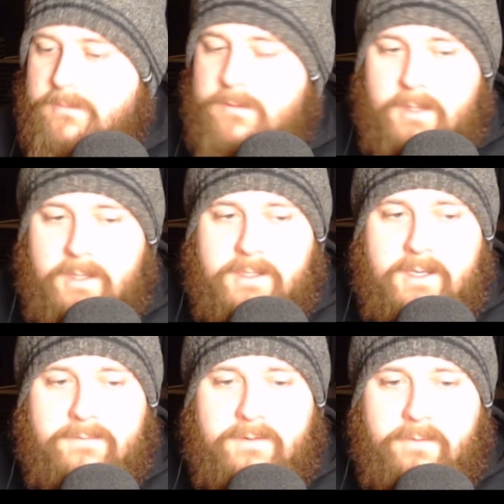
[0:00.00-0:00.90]
I didn't
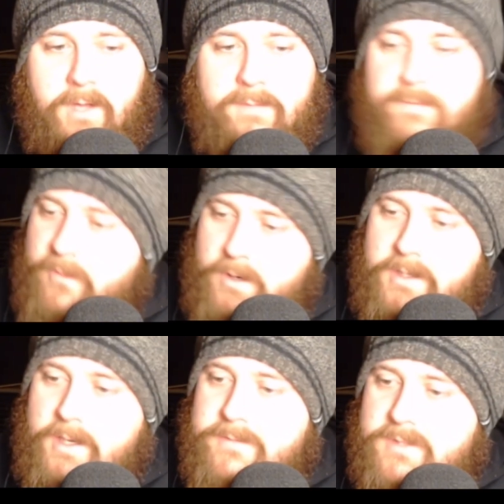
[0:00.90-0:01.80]
have the vibe for it,
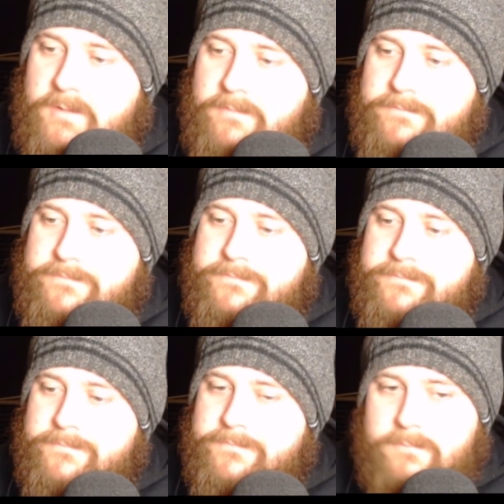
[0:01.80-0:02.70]
you know what I'm saying?
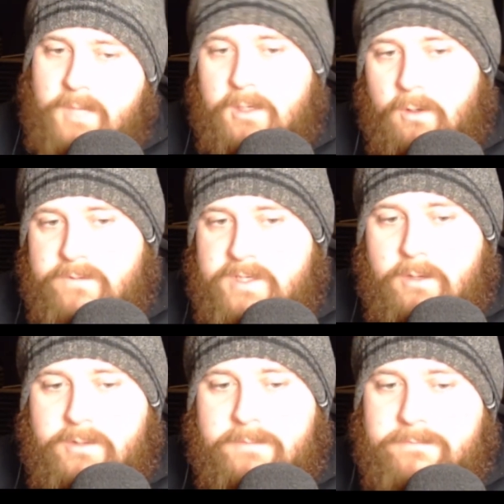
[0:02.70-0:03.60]
But I got a
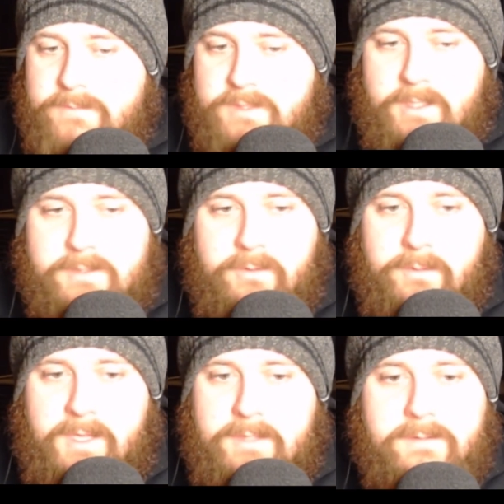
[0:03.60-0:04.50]
video done, so that's all
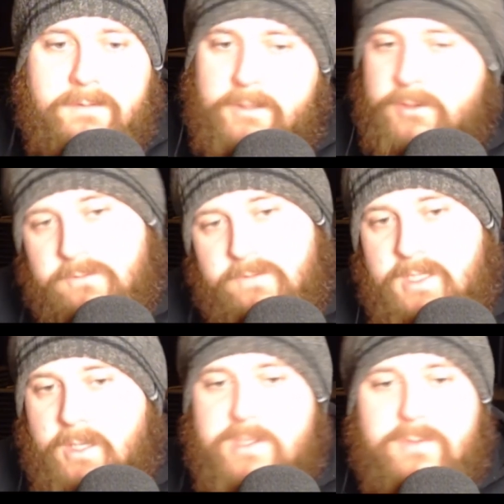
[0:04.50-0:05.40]
that matters. A good
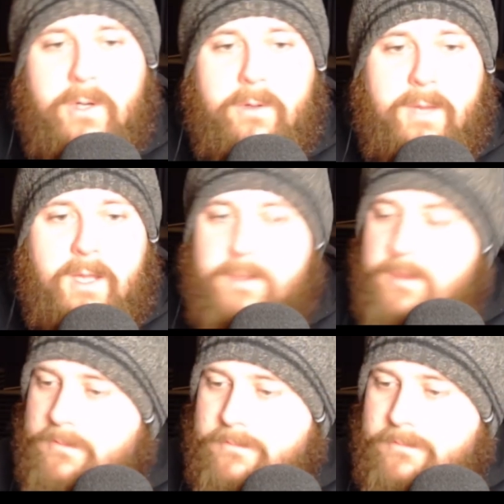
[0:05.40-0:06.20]
video as well, in my opinion.